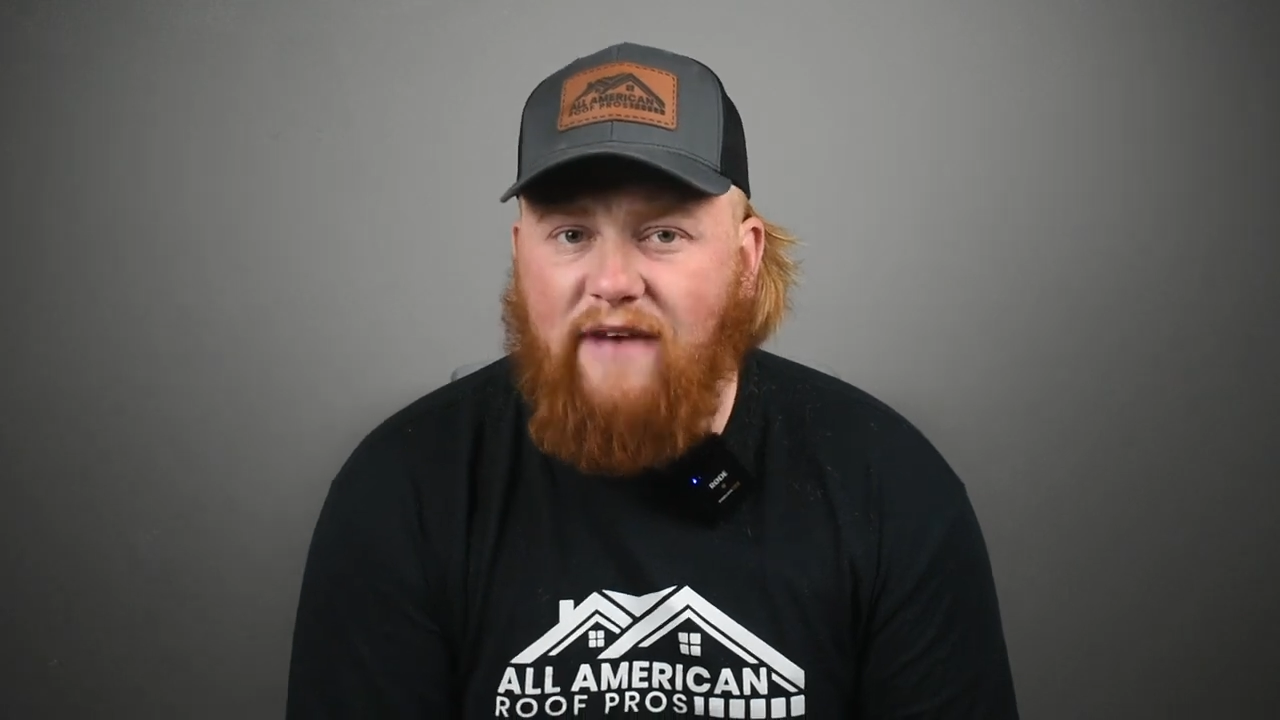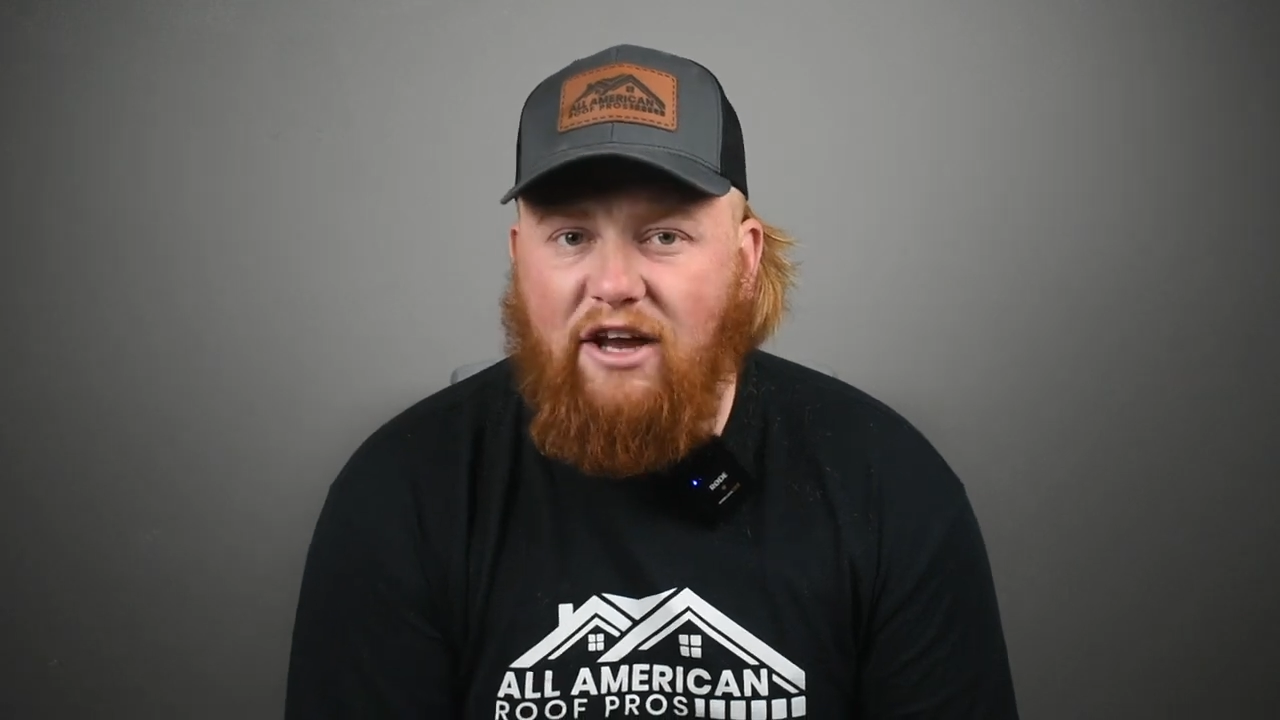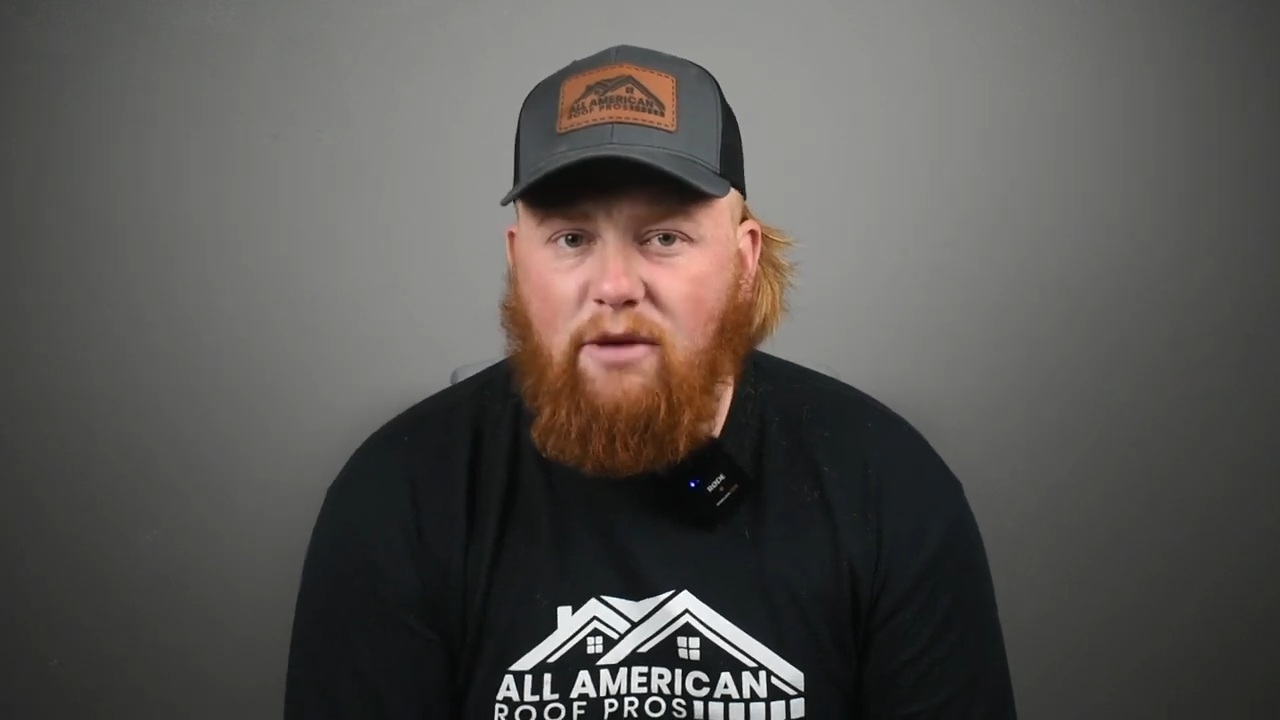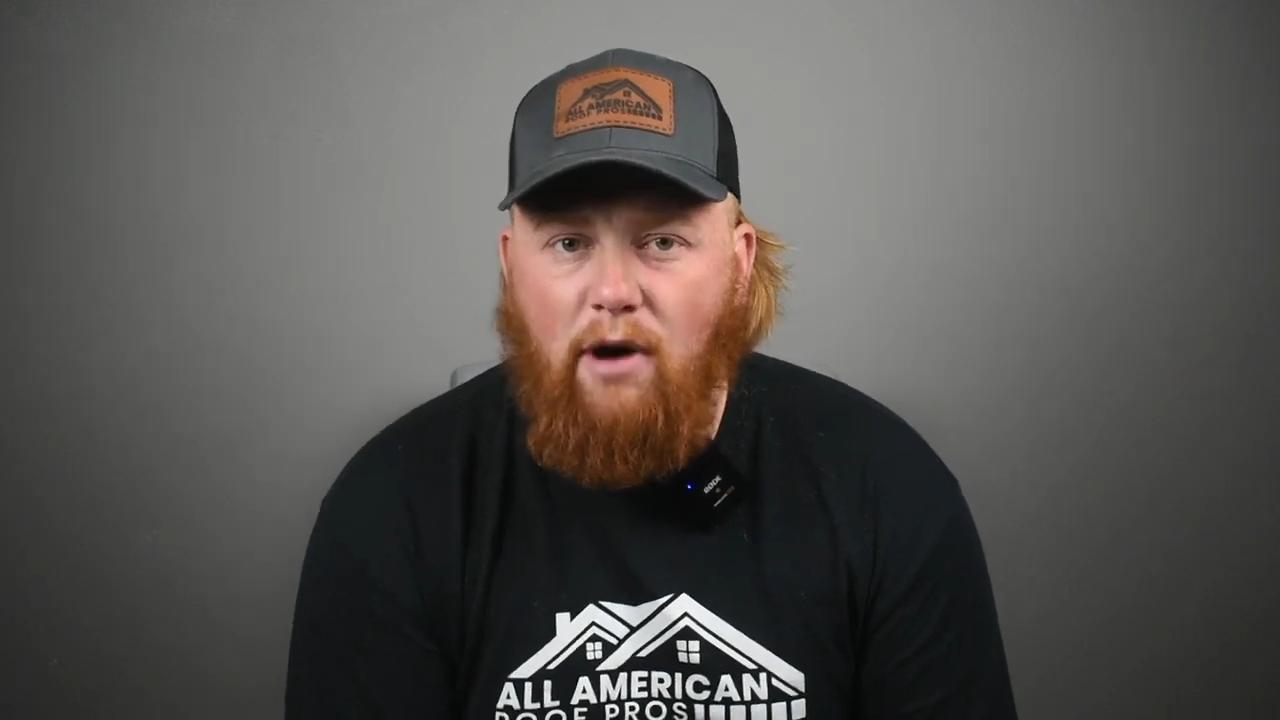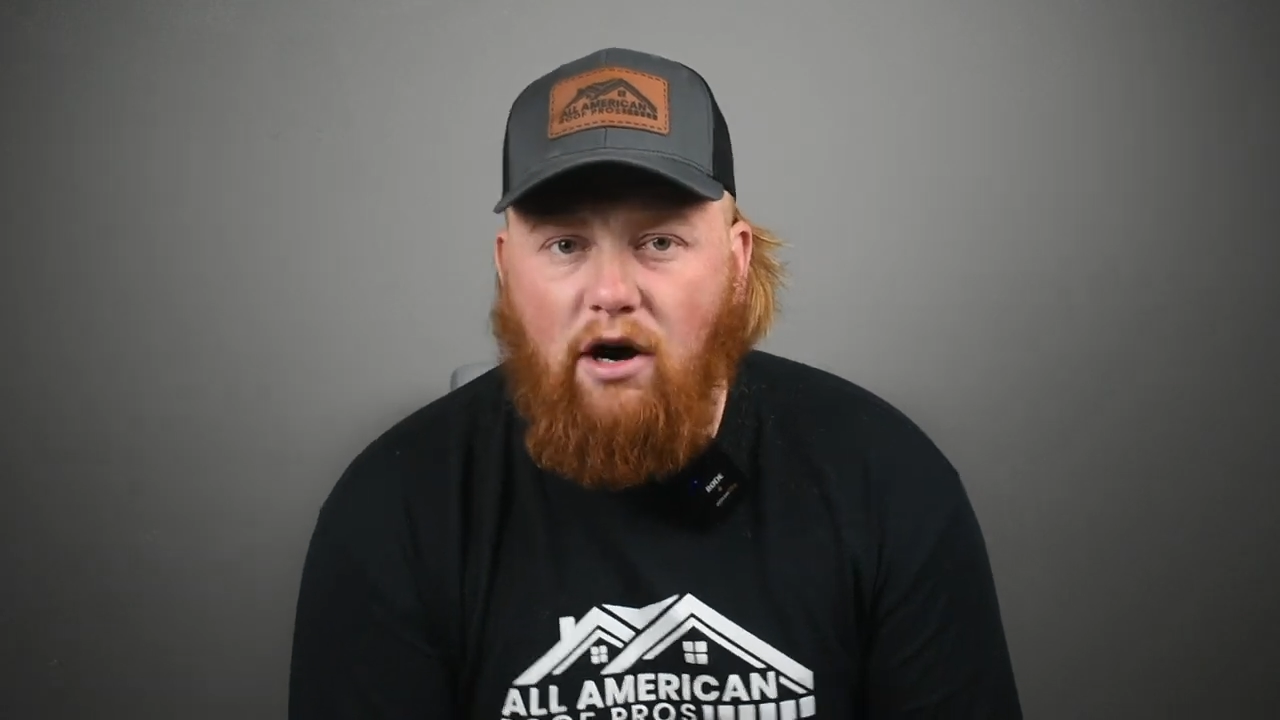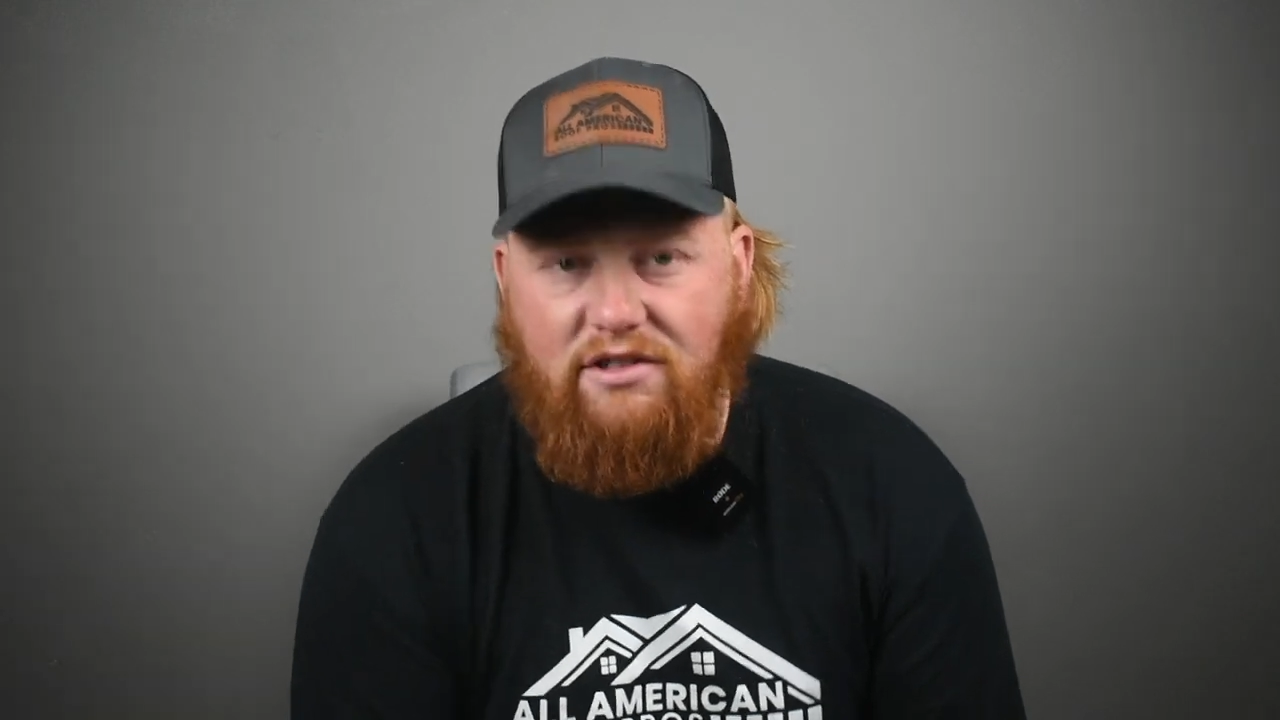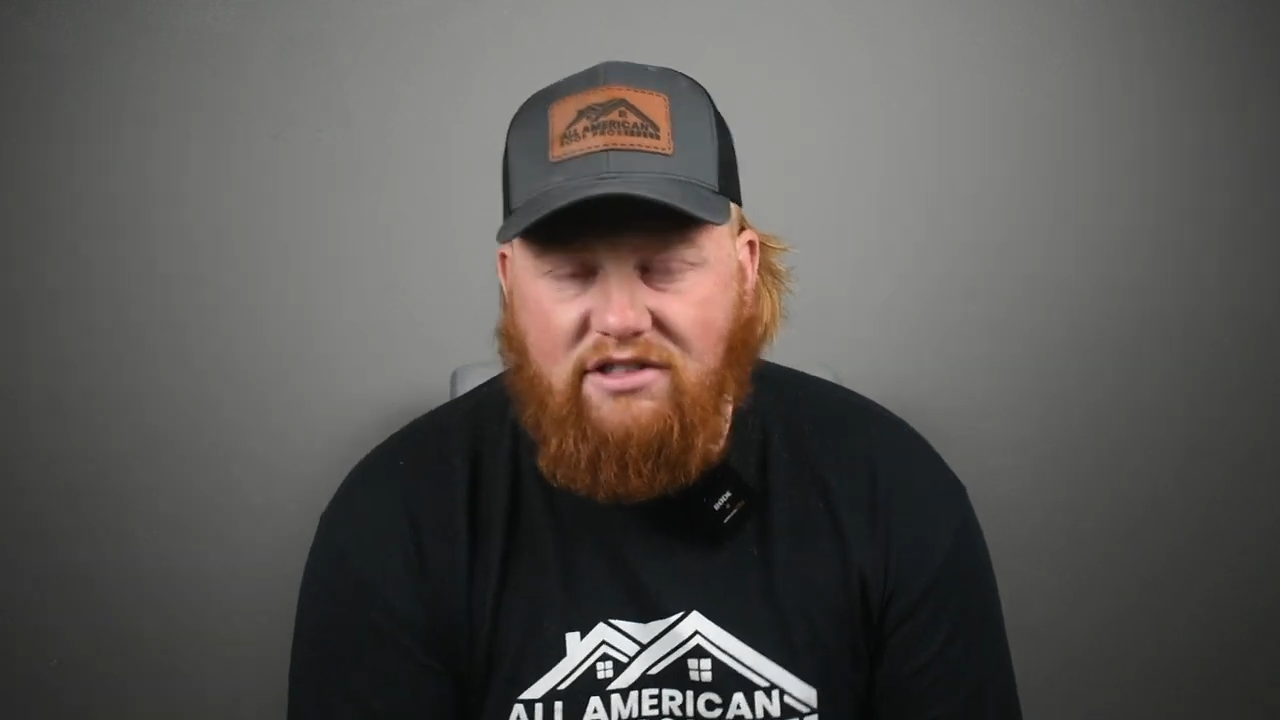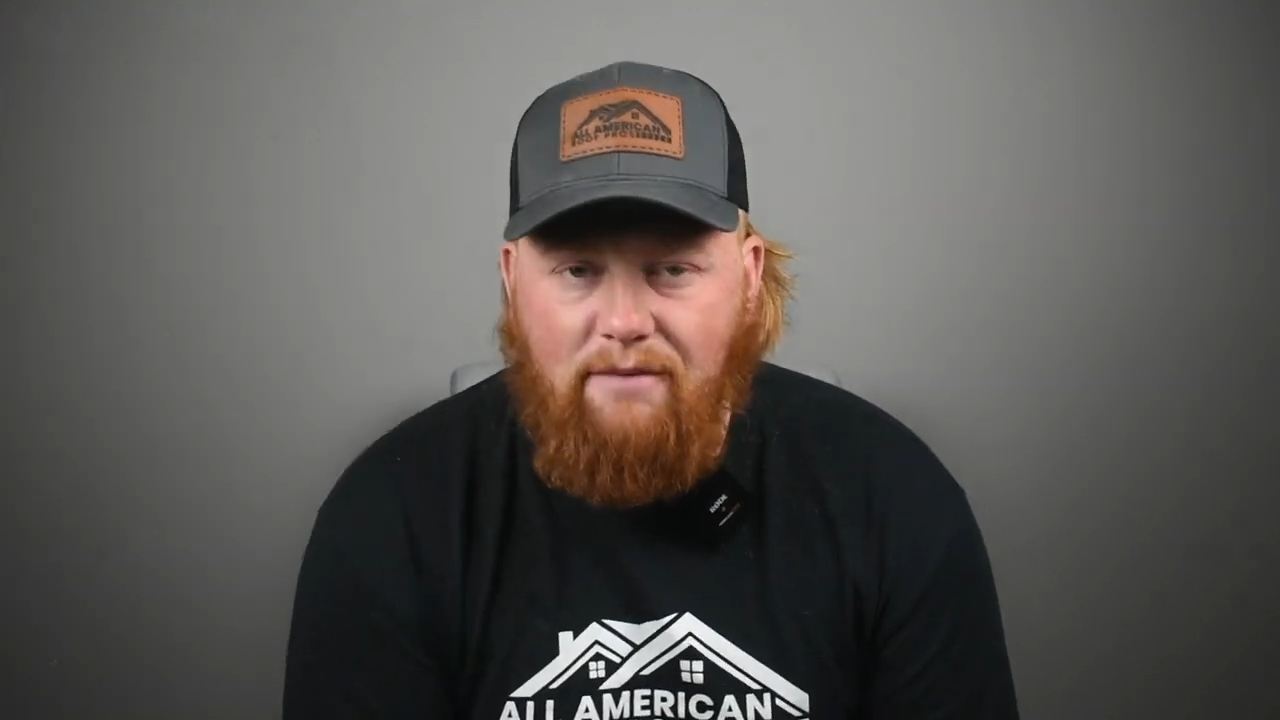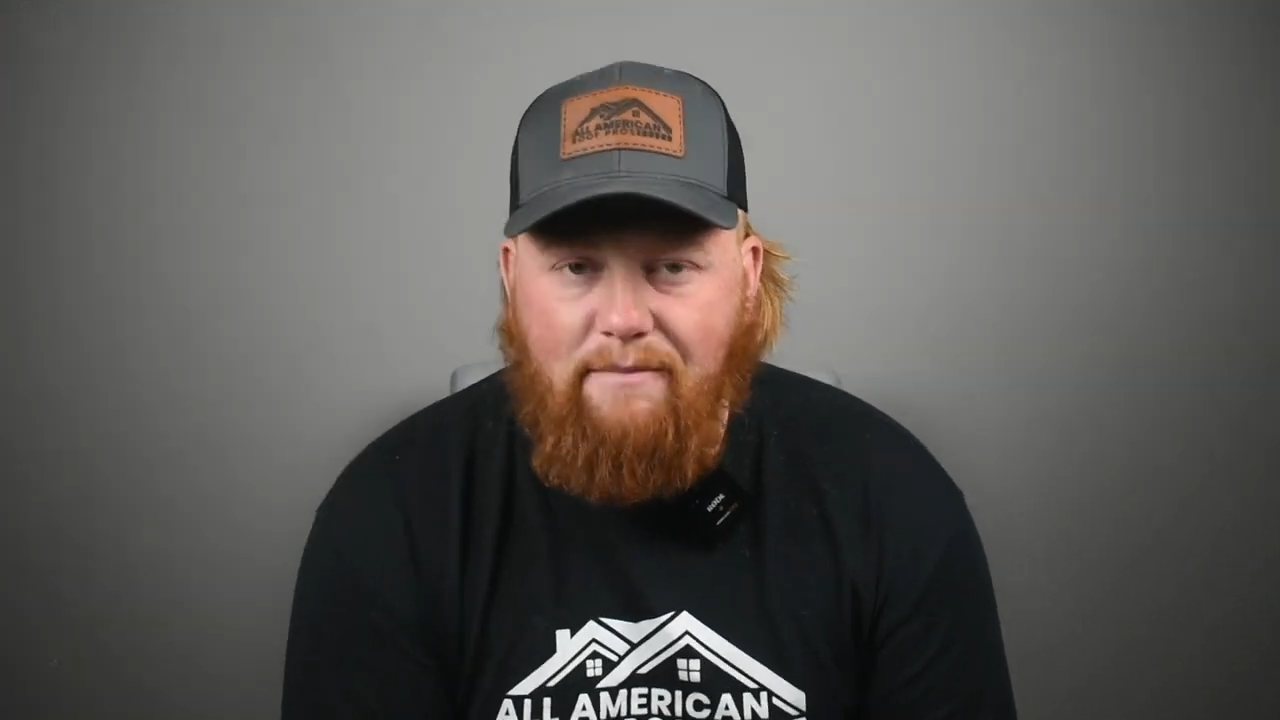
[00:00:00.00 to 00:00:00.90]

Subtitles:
value policy